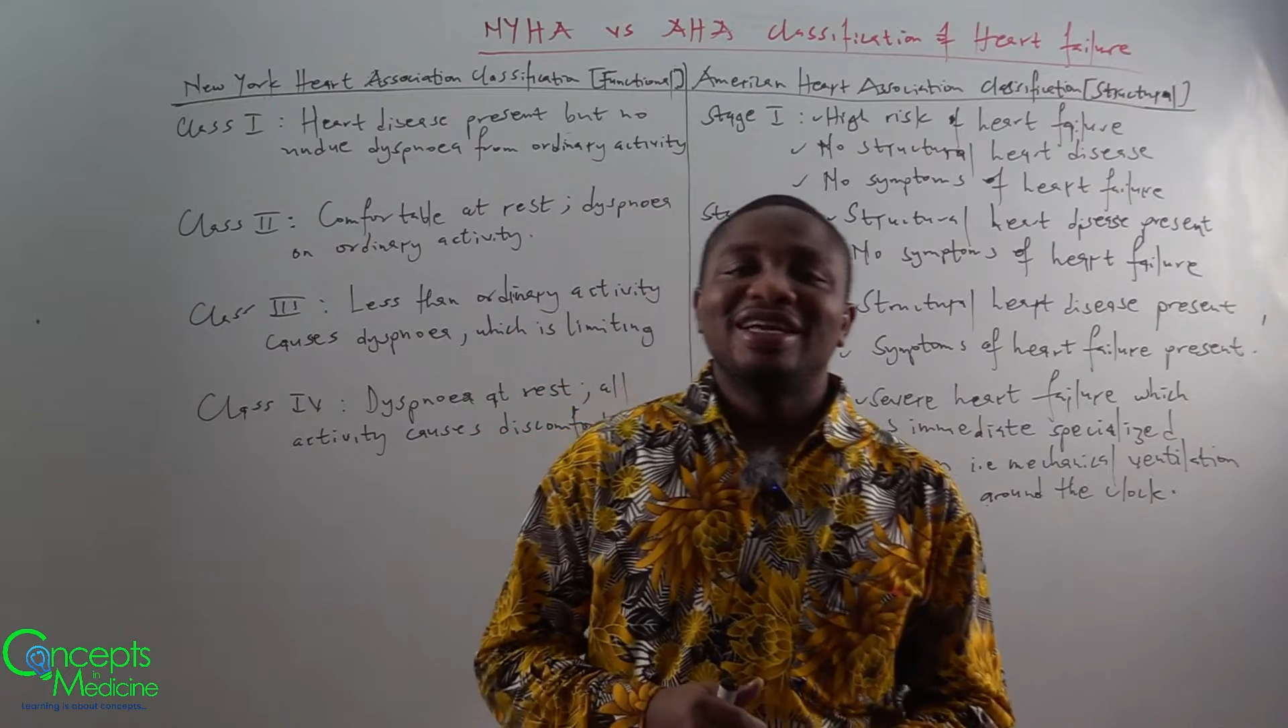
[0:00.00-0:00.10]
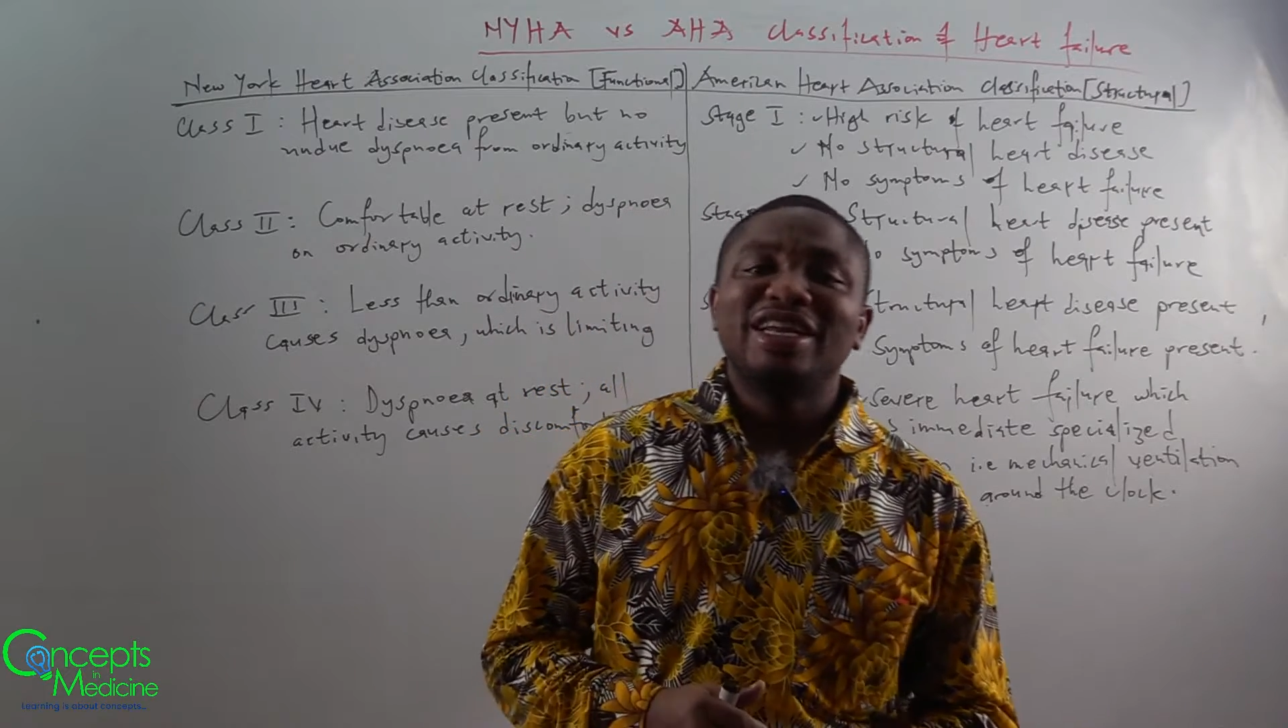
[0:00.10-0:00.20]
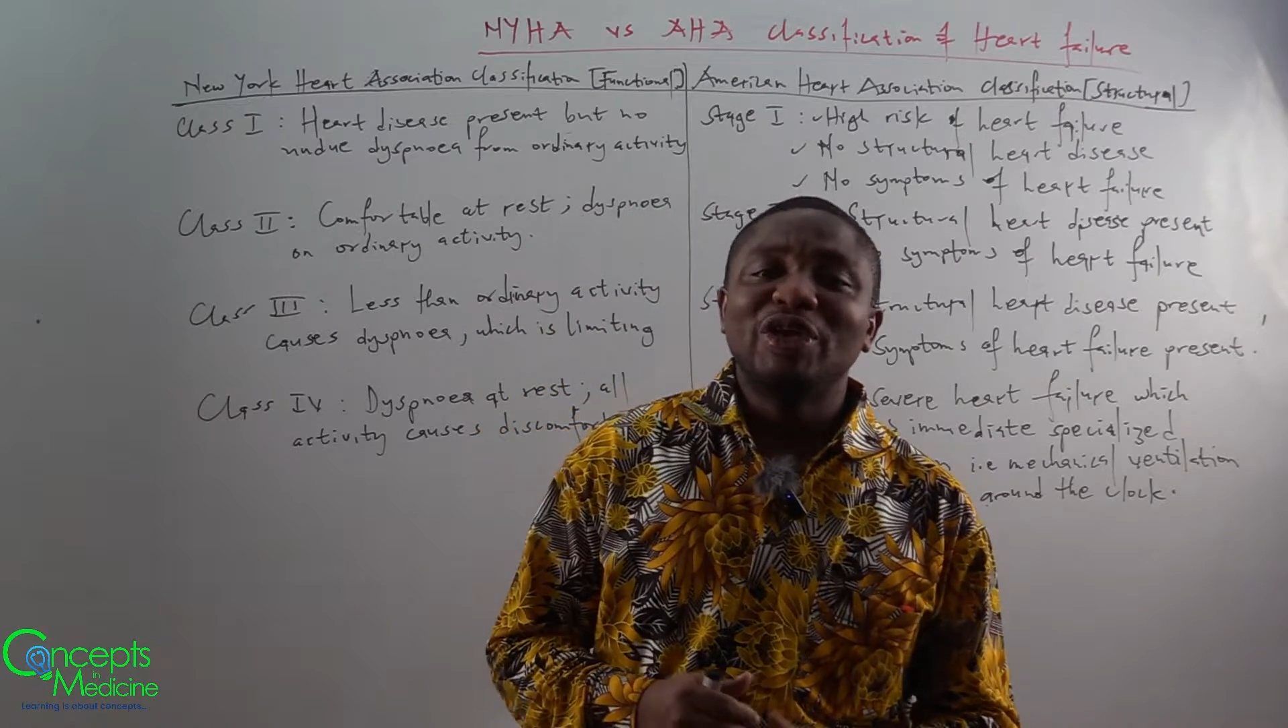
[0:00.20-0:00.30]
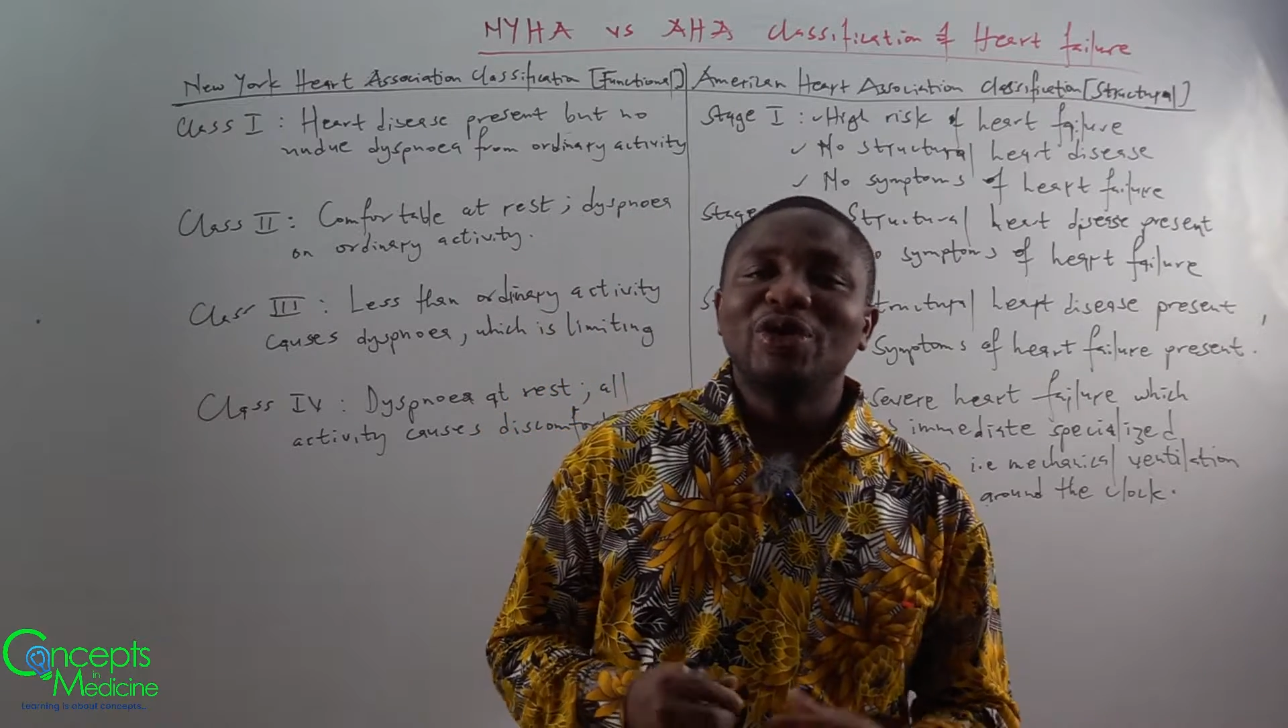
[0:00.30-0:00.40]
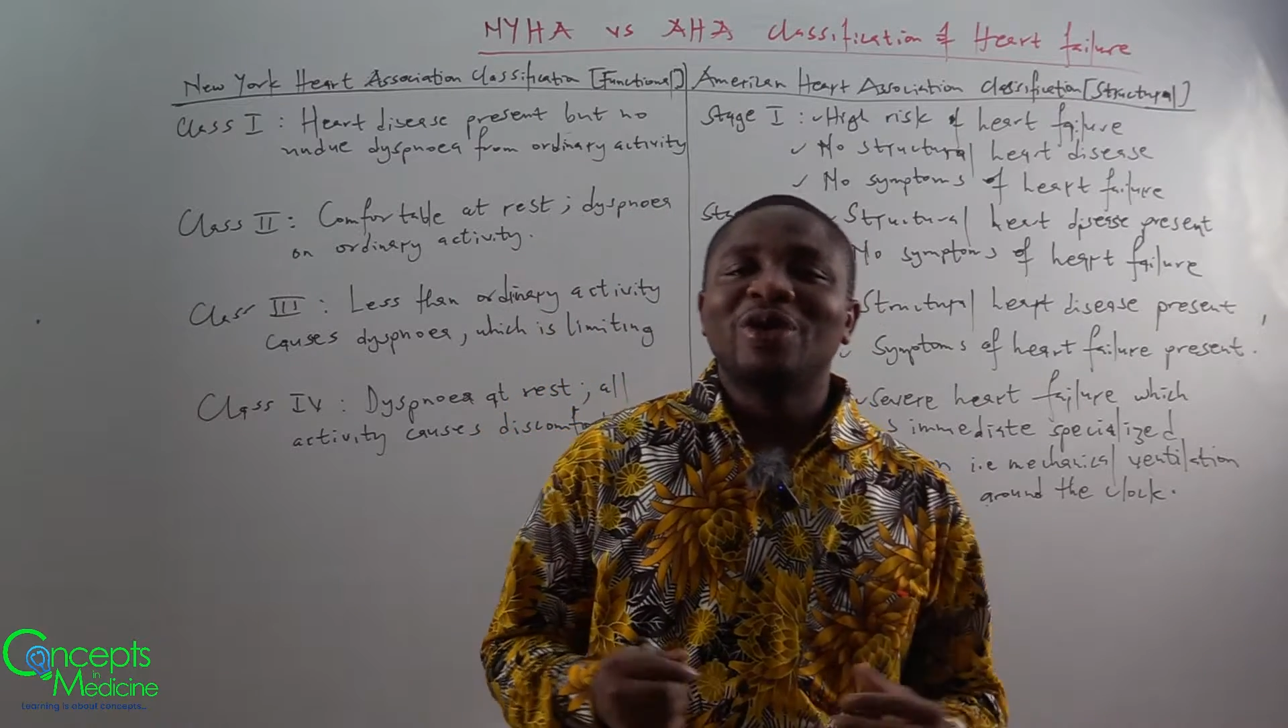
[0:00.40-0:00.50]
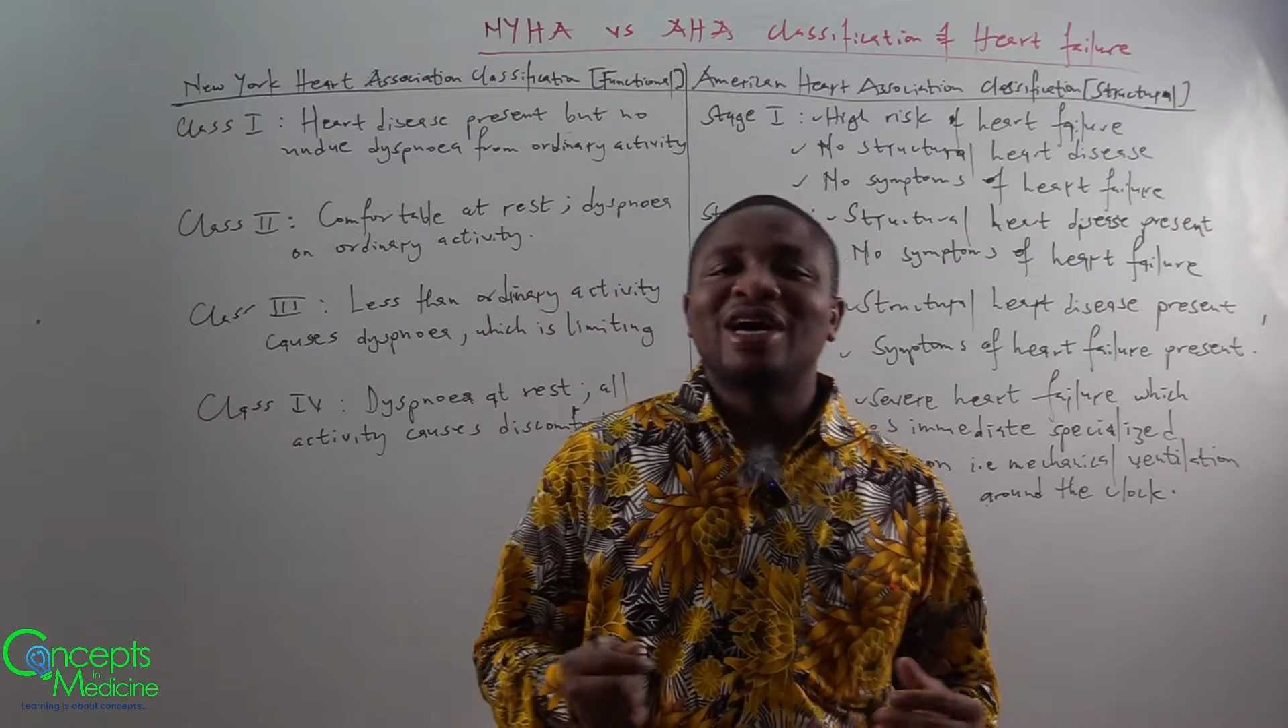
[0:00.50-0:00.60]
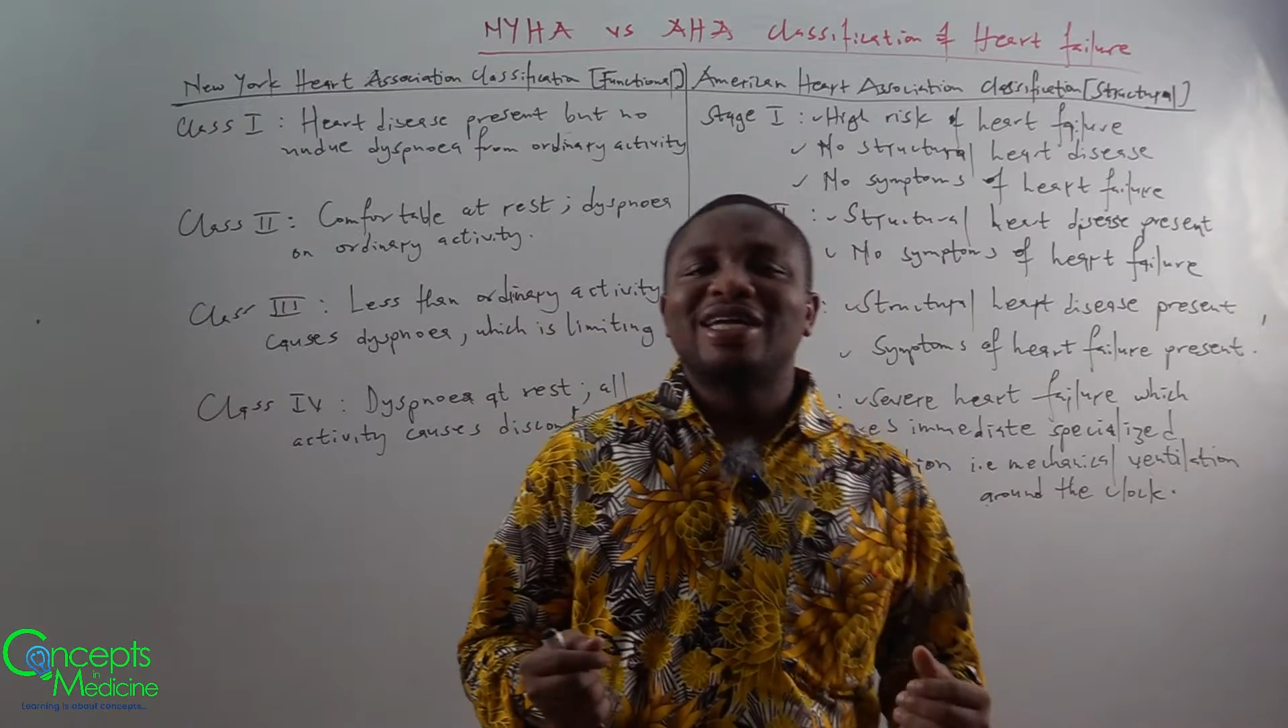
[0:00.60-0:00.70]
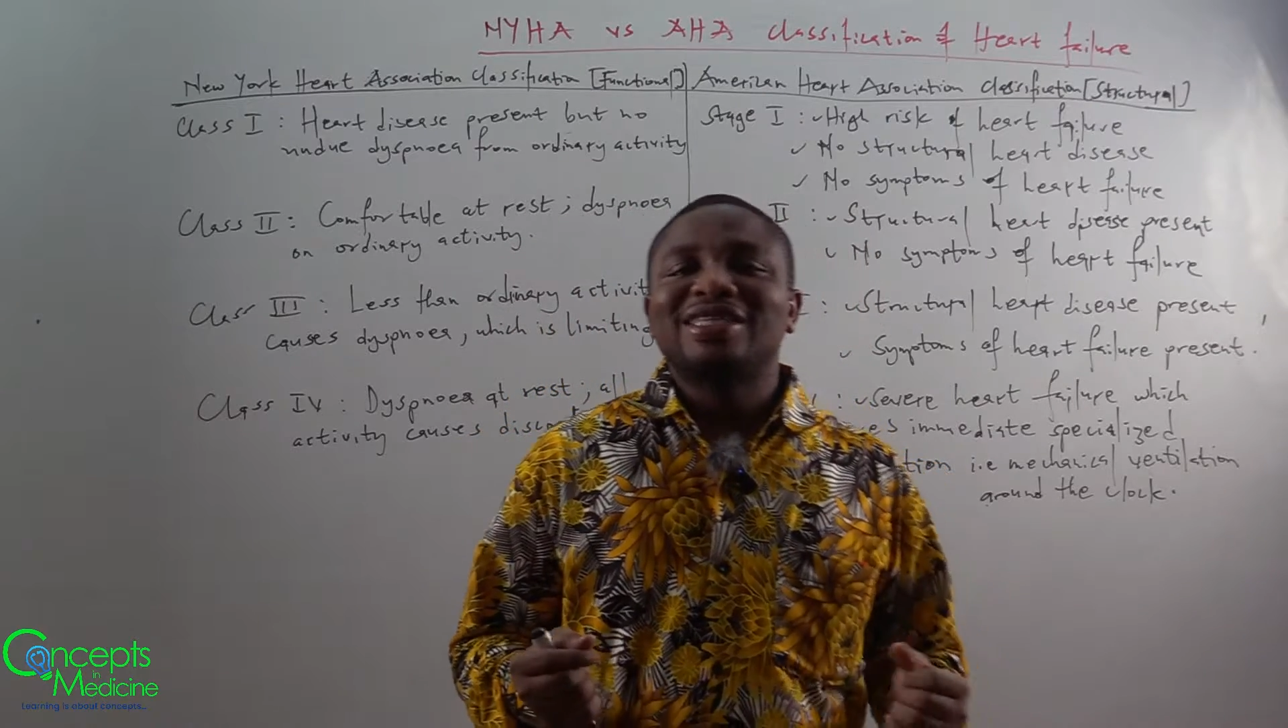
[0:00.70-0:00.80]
the New York